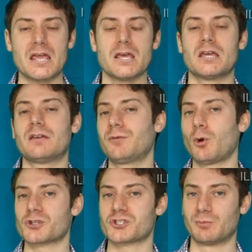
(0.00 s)
If you are
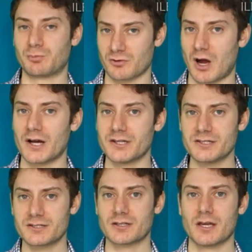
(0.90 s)

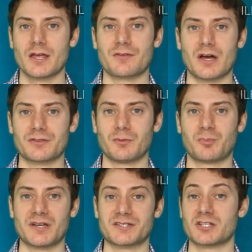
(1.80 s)
surprised that the
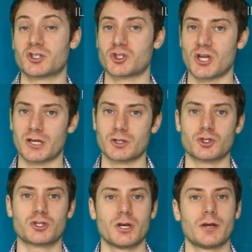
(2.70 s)
place has
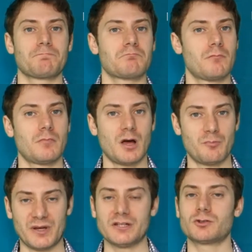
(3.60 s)
changed a
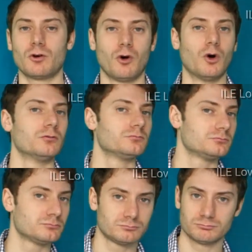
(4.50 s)
bit or
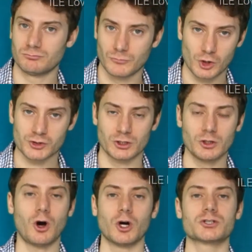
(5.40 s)
not a
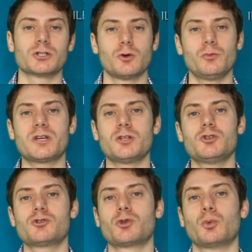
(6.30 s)
lot, we can
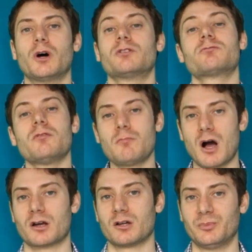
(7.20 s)
use the word
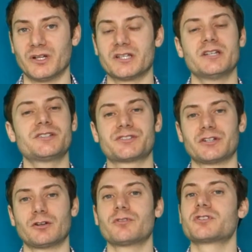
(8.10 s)
remarkably instead
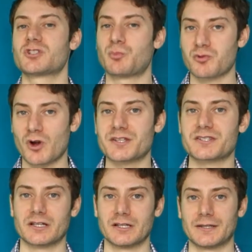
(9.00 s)
of
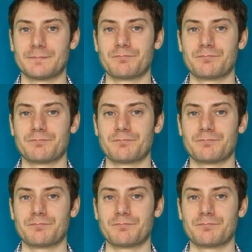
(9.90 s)
surprisingly.